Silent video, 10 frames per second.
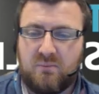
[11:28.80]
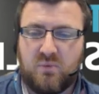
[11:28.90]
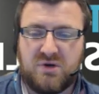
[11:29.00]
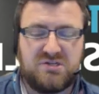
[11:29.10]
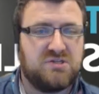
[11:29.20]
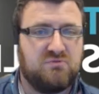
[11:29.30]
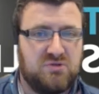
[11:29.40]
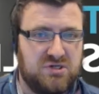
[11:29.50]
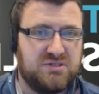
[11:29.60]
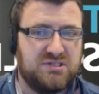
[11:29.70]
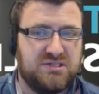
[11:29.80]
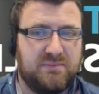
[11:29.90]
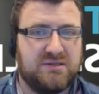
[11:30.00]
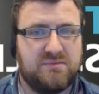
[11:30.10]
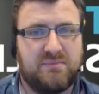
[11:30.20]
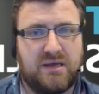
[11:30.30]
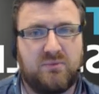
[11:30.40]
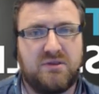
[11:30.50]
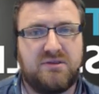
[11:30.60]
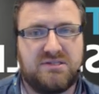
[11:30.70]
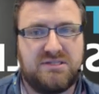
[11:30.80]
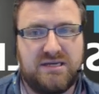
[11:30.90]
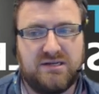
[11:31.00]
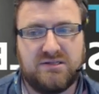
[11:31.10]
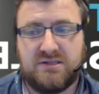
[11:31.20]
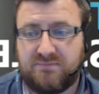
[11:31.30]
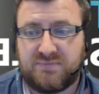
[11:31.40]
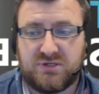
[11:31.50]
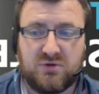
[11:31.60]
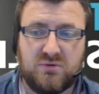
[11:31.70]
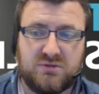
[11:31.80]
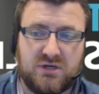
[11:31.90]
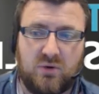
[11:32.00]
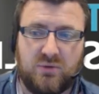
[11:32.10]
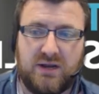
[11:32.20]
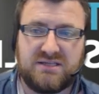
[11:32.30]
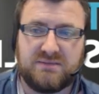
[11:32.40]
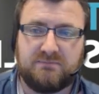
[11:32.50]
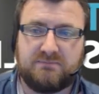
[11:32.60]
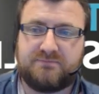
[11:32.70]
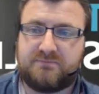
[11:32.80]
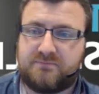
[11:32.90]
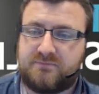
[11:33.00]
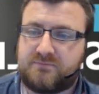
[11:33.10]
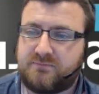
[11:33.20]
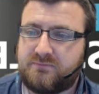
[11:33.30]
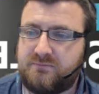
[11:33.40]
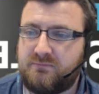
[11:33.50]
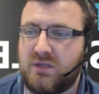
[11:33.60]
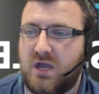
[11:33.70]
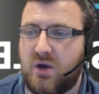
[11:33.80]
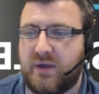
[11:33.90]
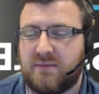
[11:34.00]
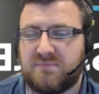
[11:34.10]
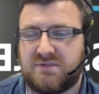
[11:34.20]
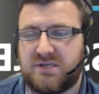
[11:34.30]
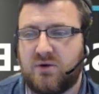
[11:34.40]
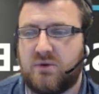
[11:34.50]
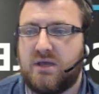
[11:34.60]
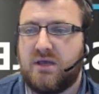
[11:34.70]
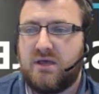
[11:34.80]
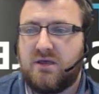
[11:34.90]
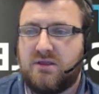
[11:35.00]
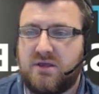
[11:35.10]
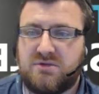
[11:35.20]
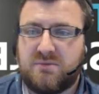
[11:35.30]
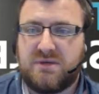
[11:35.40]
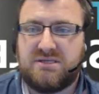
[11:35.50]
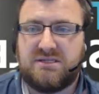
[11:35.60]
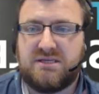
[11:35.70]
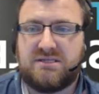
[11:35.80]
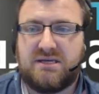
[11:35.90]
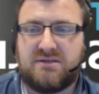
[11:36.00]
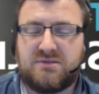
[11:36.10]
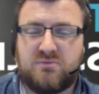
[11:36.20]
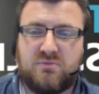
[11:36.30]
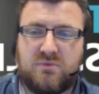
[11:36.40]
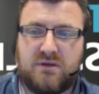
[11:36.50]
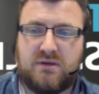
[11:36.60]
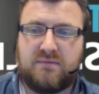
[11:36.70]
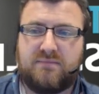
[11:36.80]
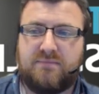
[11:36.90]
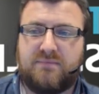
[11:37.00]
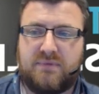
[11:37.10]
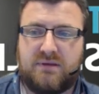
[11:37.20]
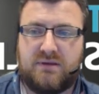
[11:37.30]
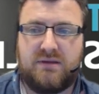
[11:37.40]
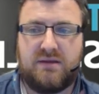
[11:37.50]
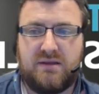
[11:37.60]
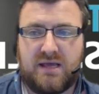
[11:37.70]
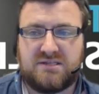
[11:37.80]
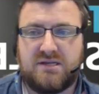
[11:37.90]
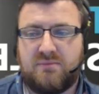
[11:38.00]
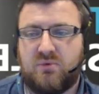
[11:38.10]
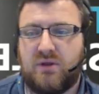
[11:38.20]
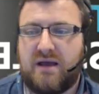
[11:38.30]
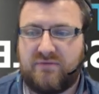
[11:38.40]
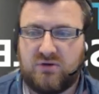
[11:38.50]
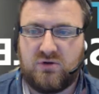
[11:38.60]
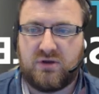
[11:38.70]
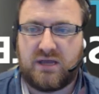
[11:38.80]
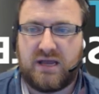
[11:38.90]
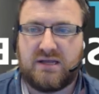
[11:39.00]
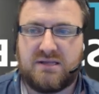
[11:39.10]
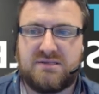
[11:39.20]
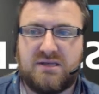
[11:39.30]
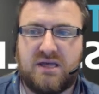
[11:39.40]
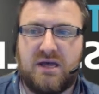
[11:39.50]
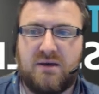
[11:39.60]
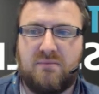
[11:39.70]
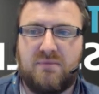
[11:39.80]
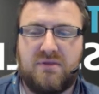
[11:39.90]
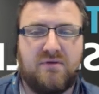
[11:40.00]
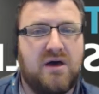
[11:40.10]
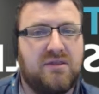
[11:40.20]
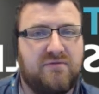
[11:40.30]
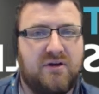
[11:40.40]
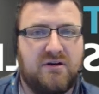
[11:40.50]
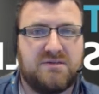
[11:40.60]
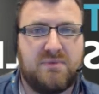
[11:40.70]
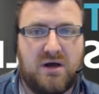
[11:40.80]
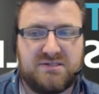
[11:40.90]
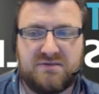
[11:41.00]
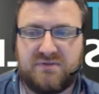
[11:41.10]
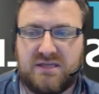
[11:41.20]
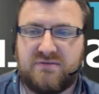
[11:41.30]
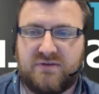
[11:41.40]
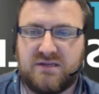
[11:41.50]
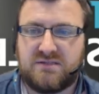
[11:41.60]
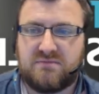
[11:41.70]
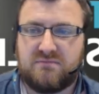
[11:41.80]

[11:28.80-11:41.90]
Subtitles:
which just reduces the amount of bandwidth that's needed to hold the lesson. Okay, so those are your meeting details. Next up, we'll have a look at the other various parts of the interface.